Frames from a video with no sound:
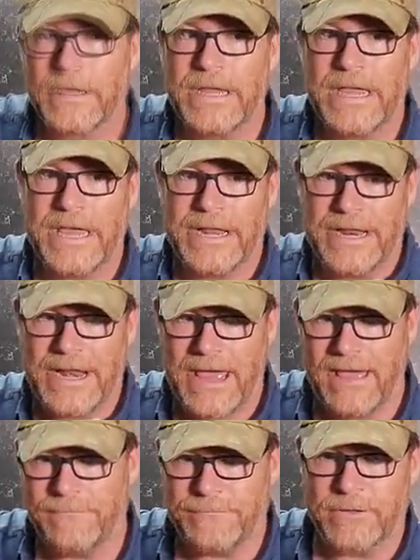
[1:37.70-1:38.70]
in an
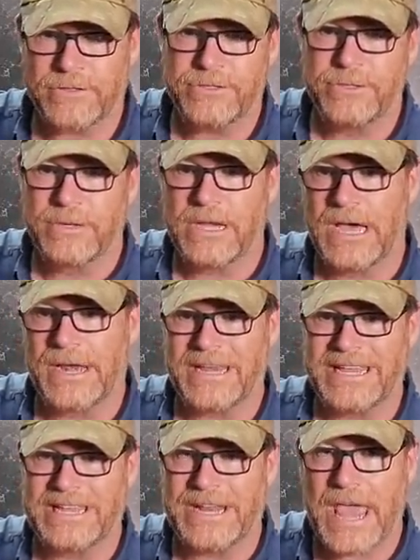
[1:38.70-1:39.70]
effort to kind
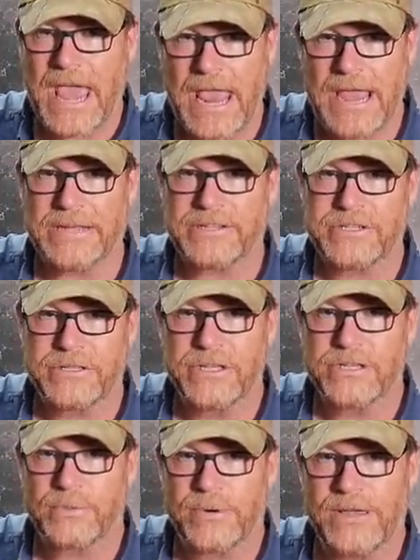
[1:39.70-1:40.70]
of enhance
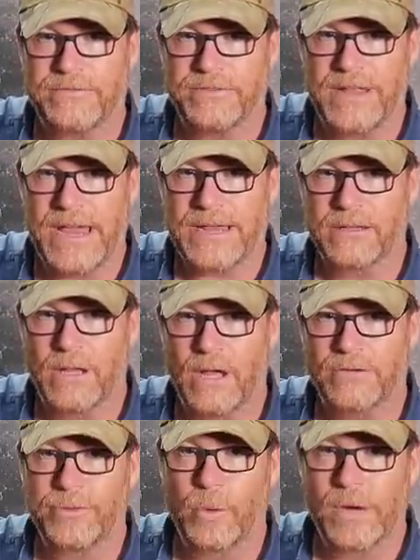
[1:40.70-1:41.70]
this red flag
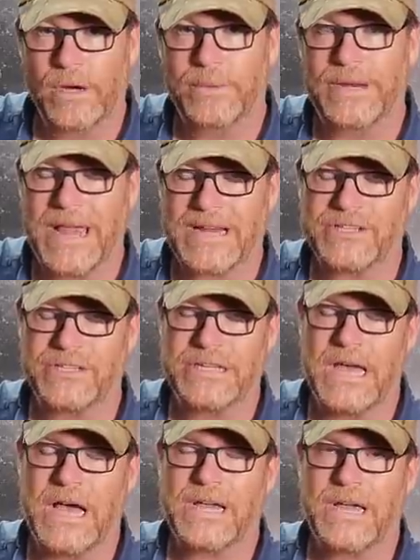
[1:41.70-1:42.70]
law to where it would
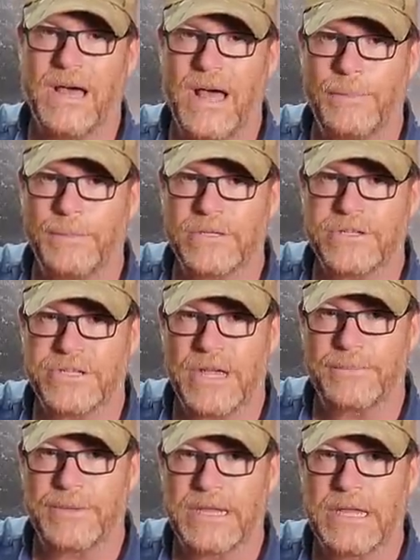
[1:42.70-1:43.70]
actually accomplish
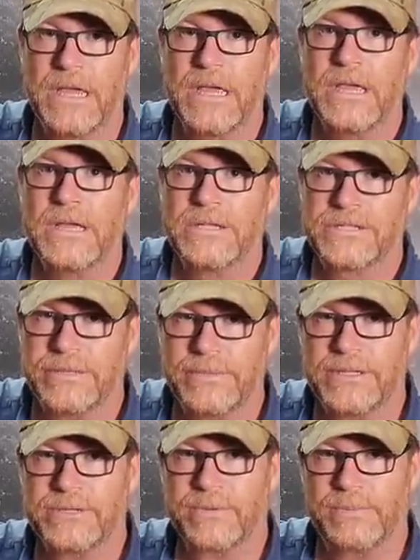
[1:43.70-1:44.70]
something some
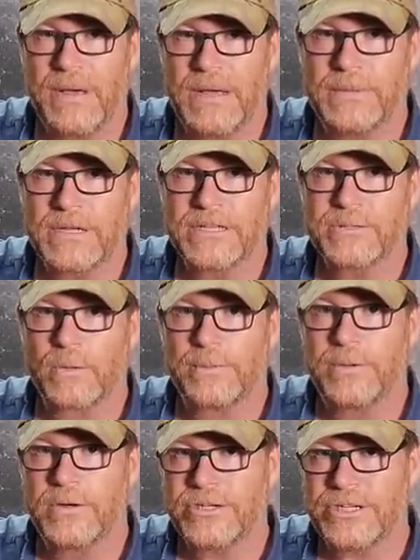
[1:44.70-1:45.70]
of these Republicans were
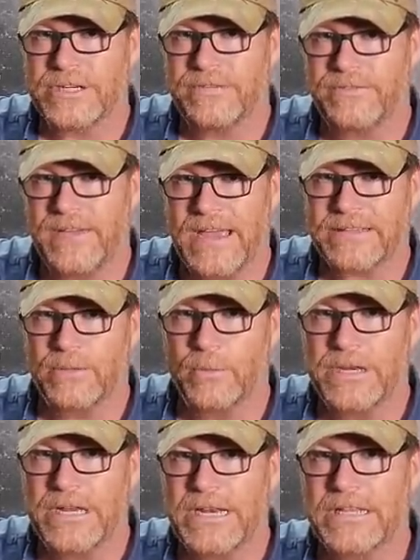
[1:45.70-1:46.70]
pushing the fact that
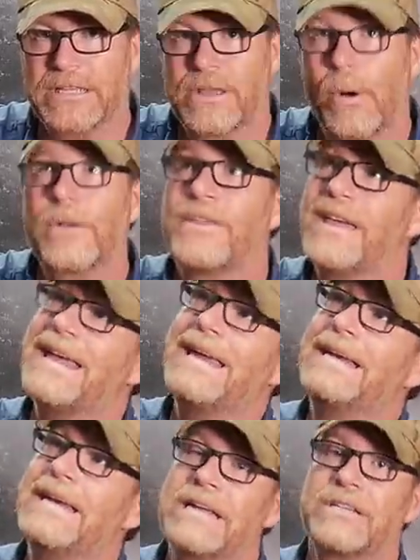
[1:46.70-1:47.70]
we needed, or they
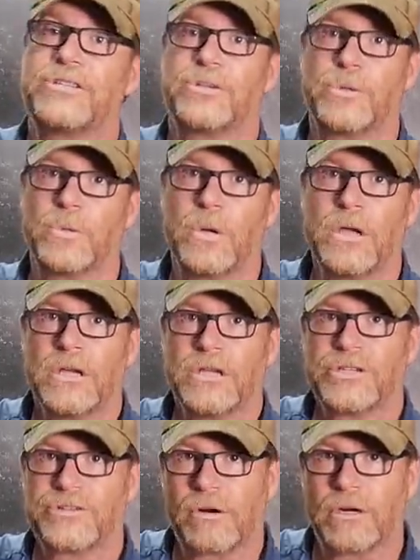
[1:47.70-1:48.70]
needed to,
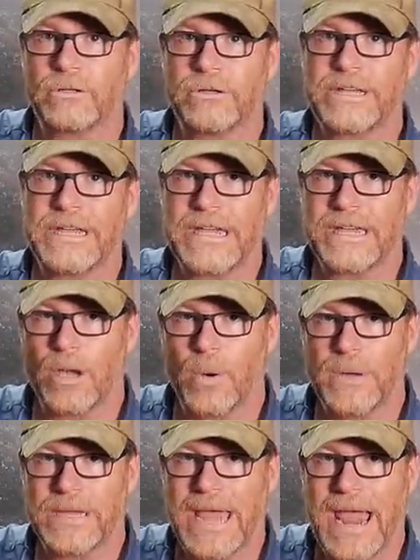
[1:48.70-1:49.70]
start looking at
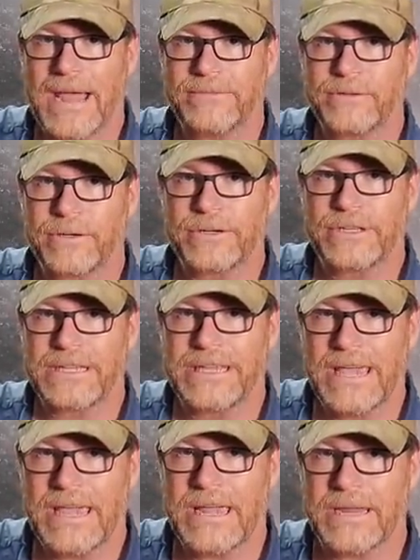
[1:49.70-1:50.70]
going after the
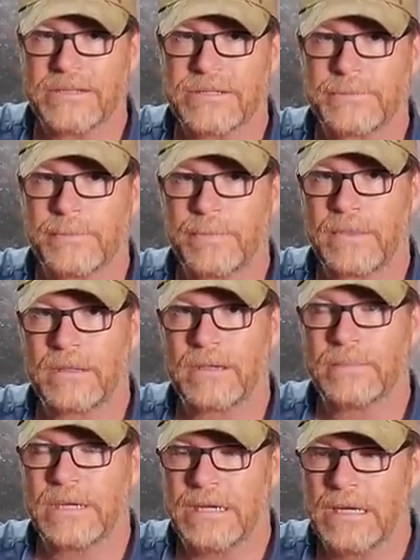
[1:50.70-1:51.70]
gangs.
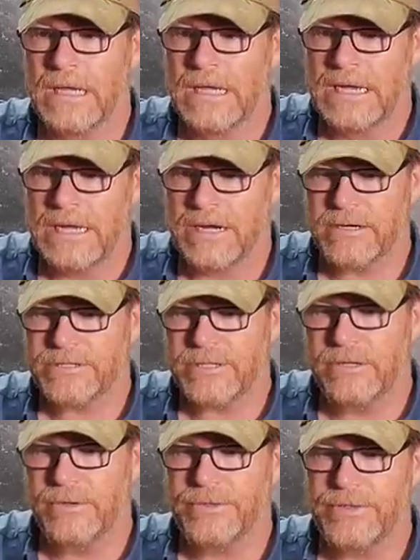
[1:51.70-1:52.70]
I mean, here's the
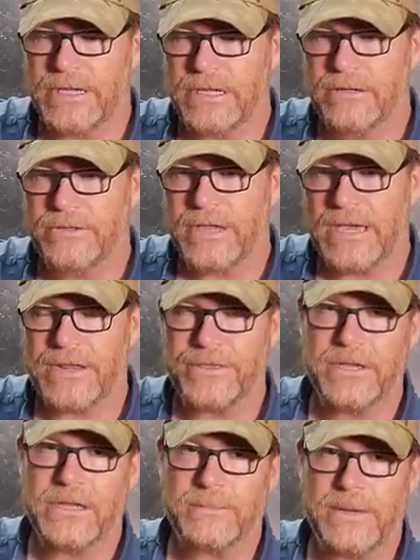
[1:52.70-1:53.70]
whole thing. You've got to
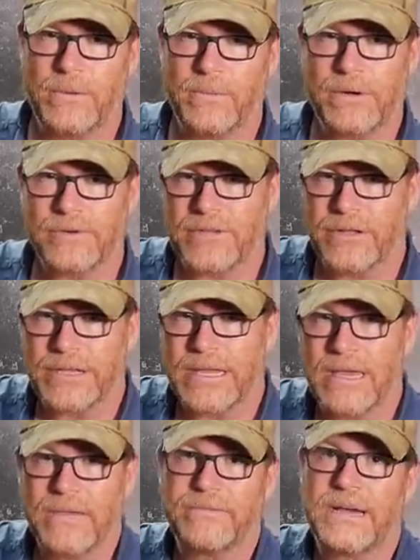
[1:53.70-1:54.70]
think about where's all the
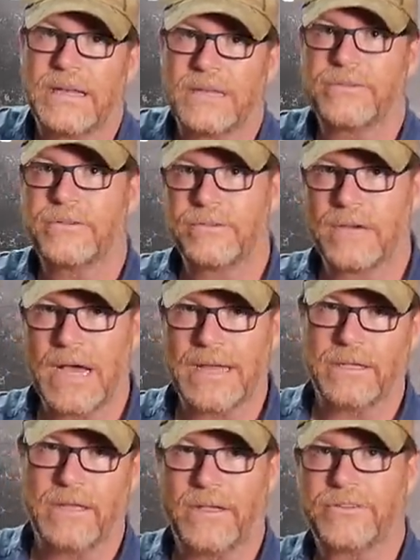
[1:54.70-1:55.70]
gang violence. You've
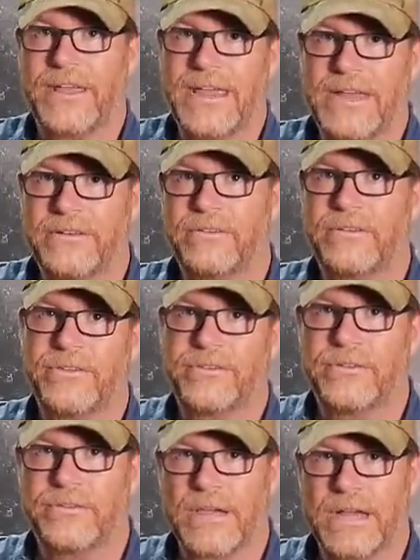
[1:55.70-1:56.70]
got Los
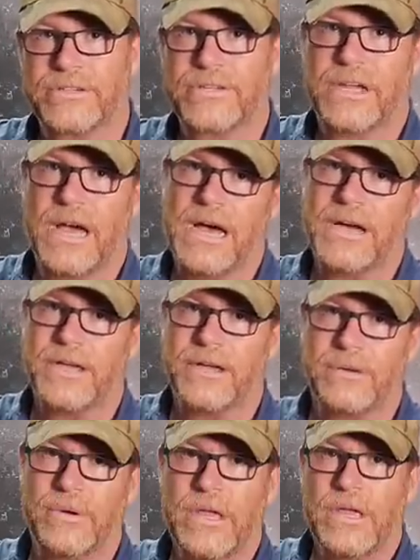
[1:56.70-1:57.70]
Angeles, you've got
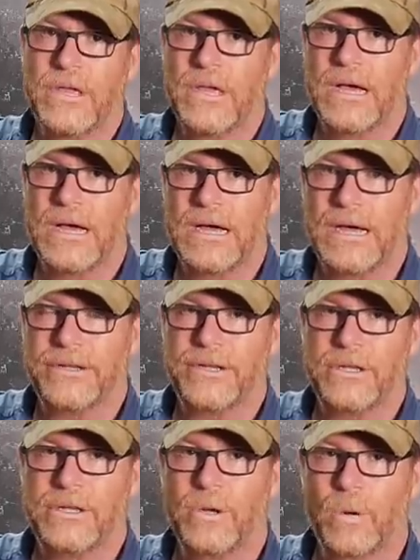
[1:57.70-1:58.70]
Chicago, uh,
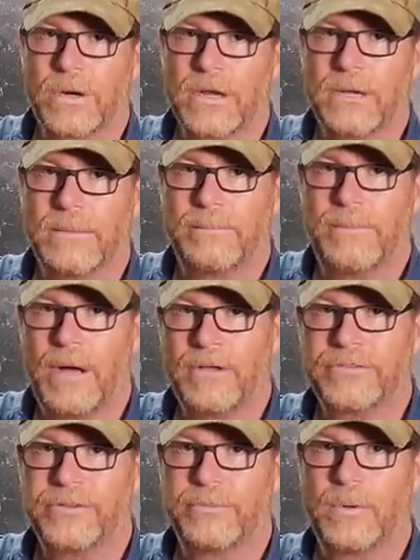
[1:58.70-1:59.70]
New York,
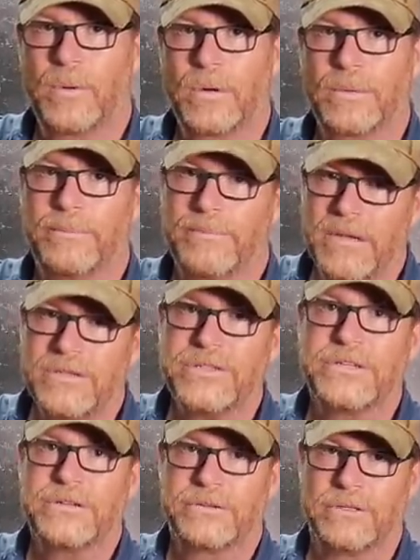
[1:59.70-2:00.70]
Baltimore, most
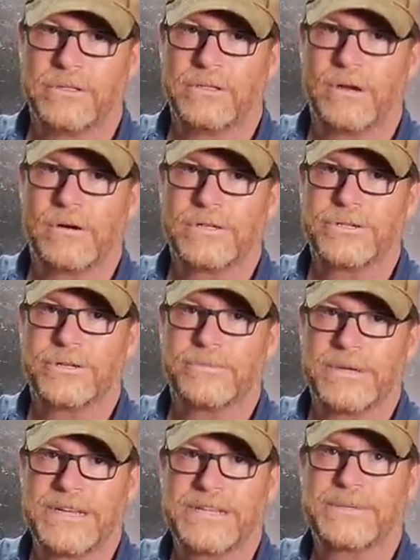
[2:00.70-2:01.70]
of your larger
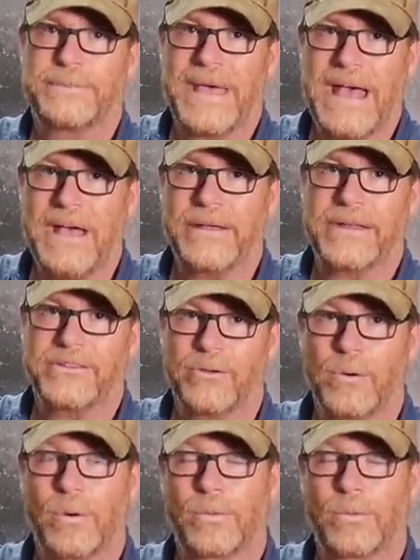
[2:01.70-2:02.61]
municipalities who are